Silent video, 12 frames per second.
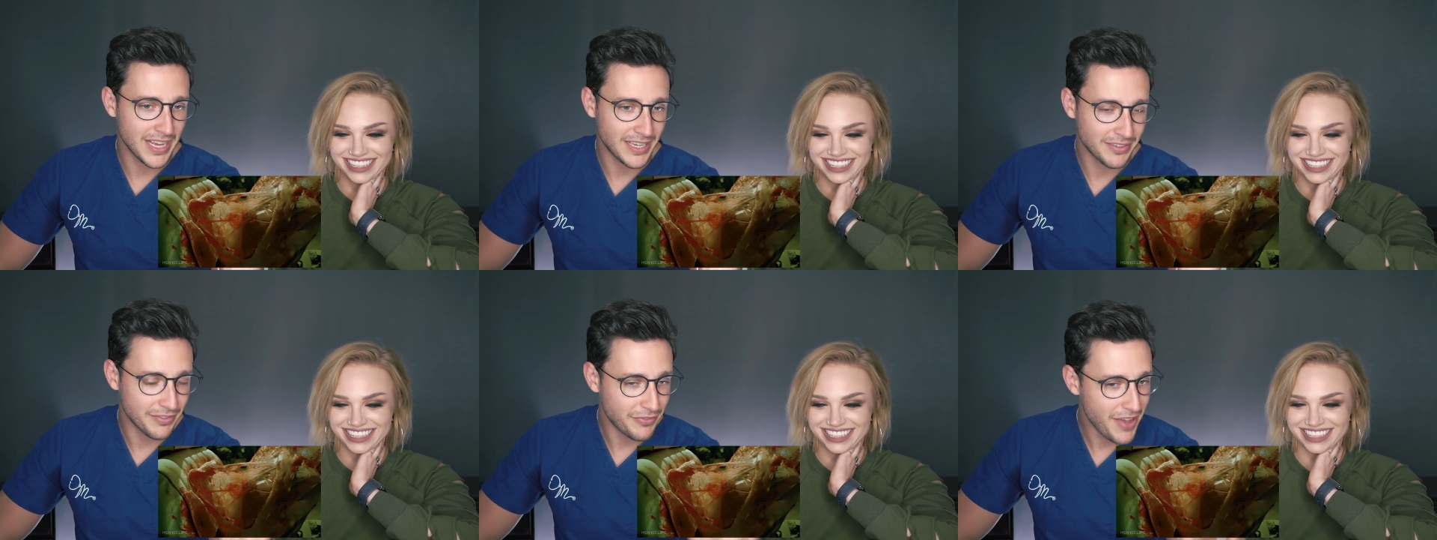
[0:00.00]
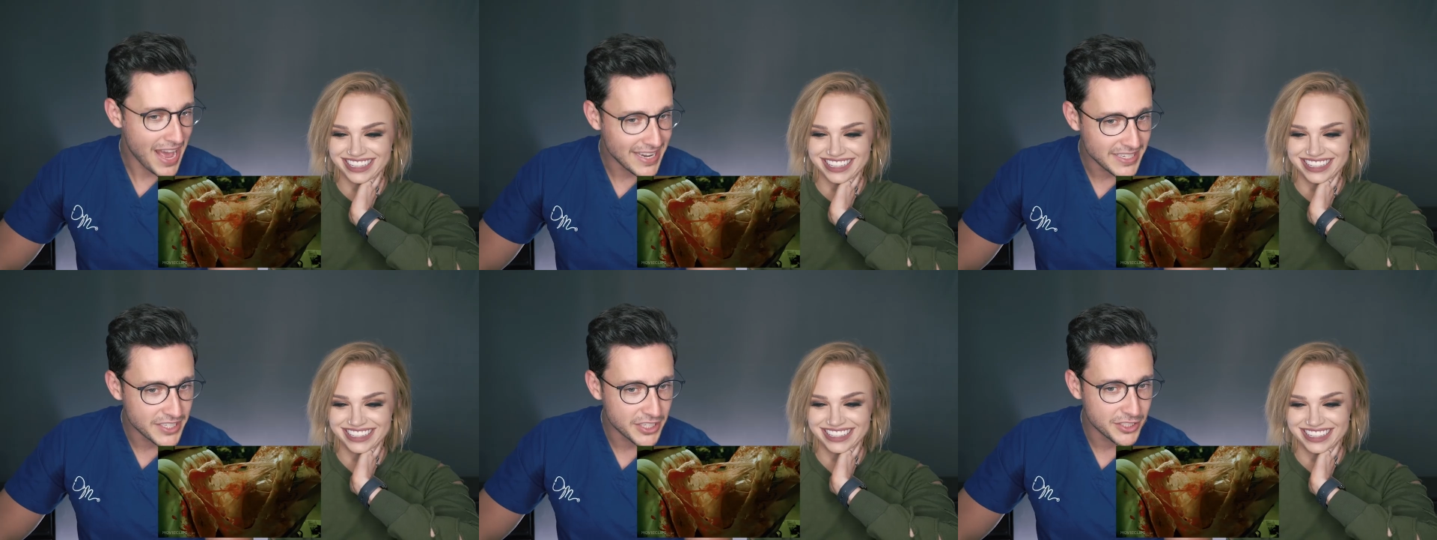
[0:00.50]
Speaker 1: like
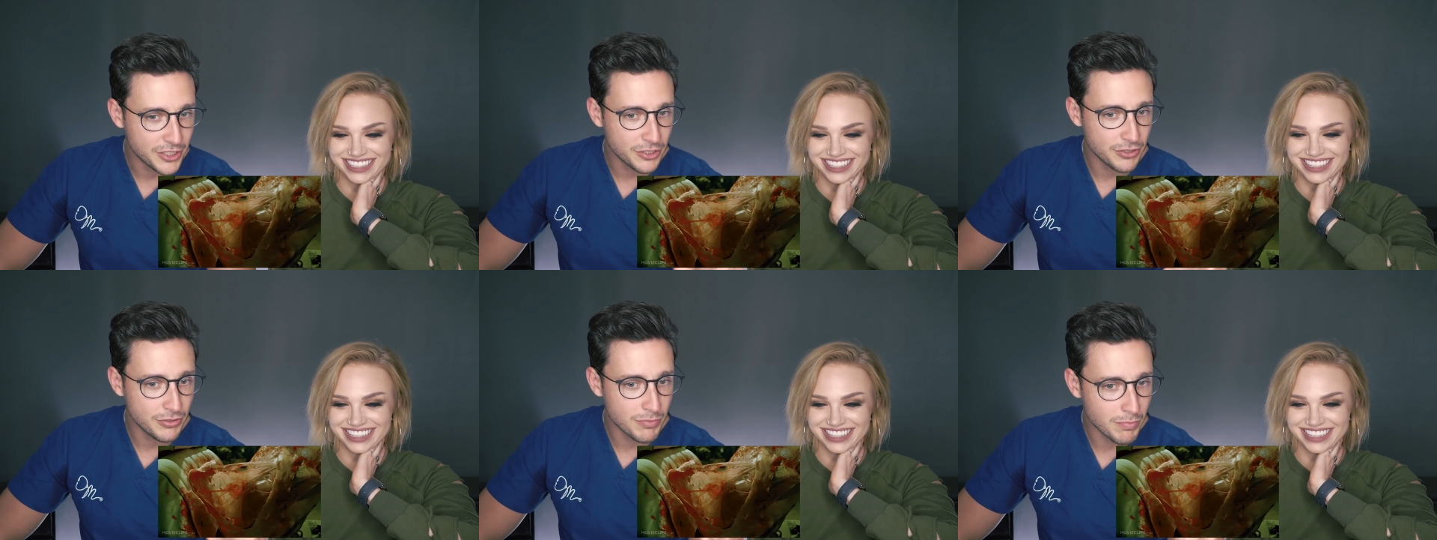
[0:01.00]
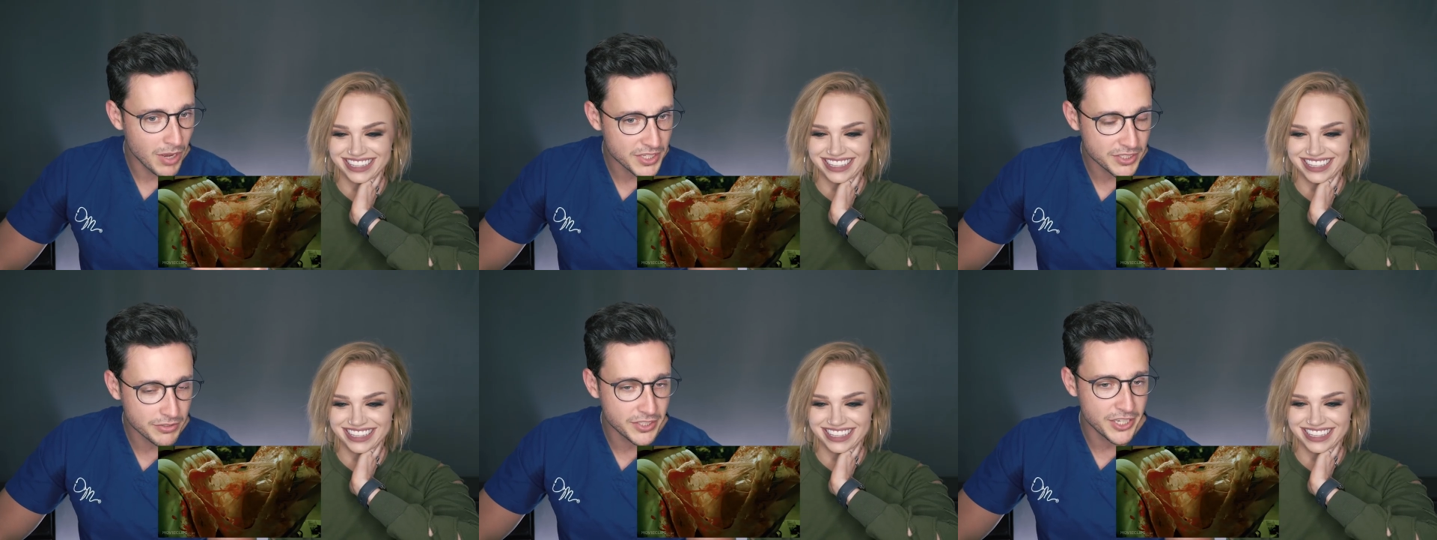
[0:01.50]
fatty tissue,
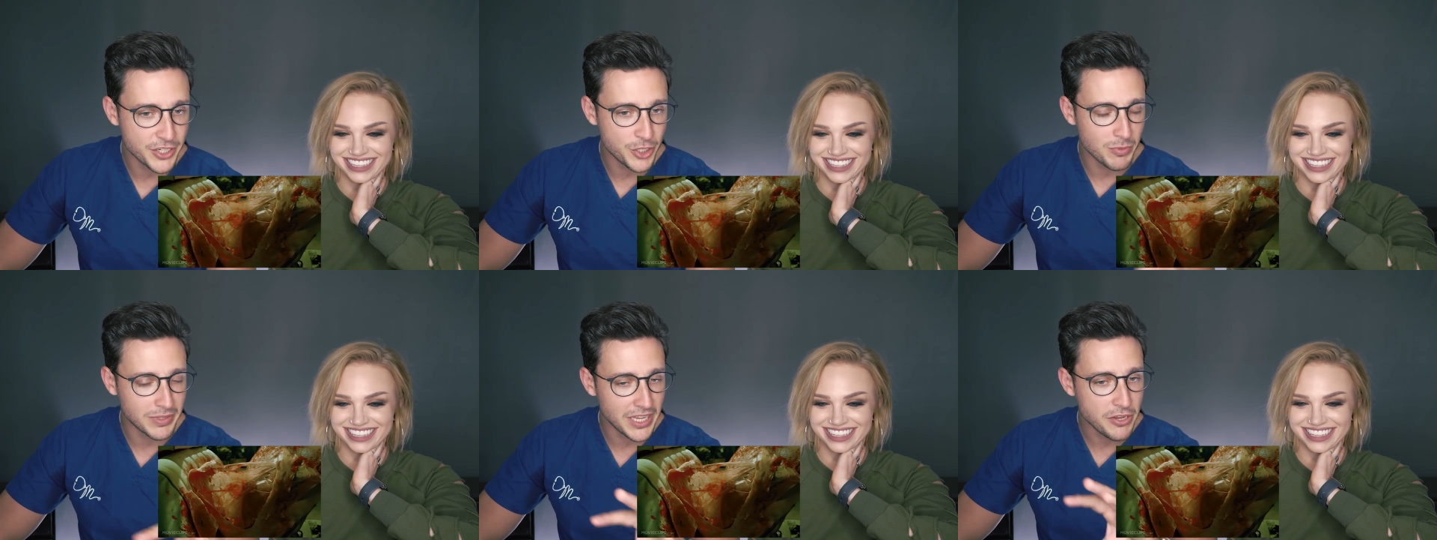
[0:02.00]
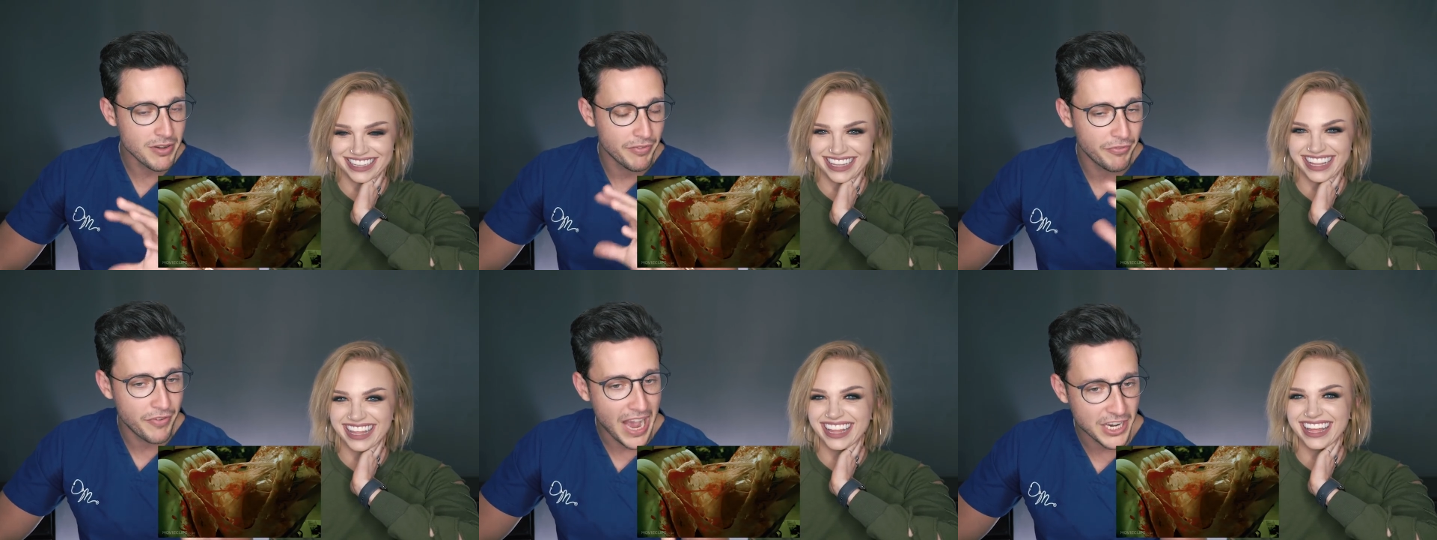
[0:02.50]
muscle tissue, but then you
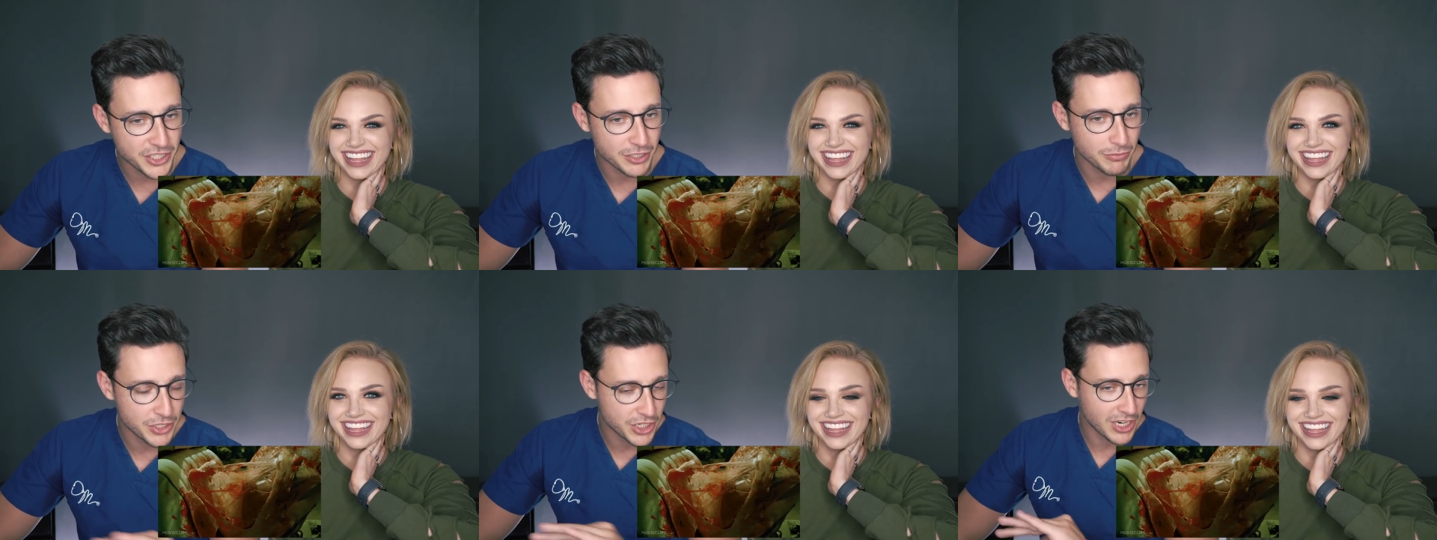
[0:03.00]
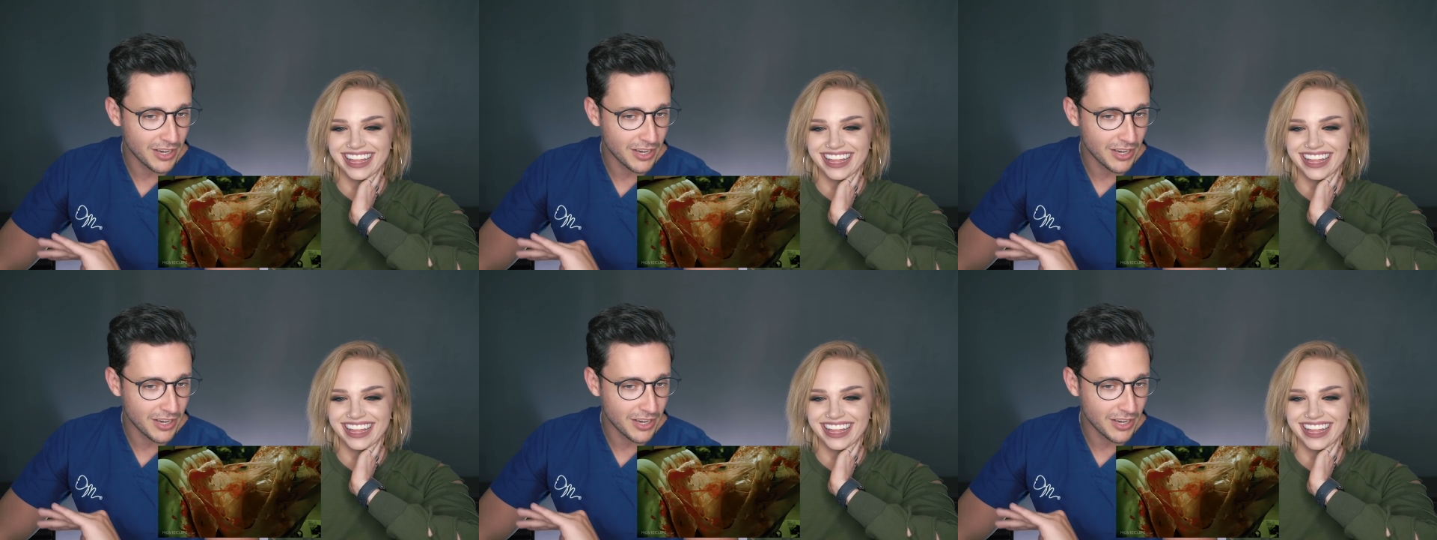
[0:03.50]
have fascia, which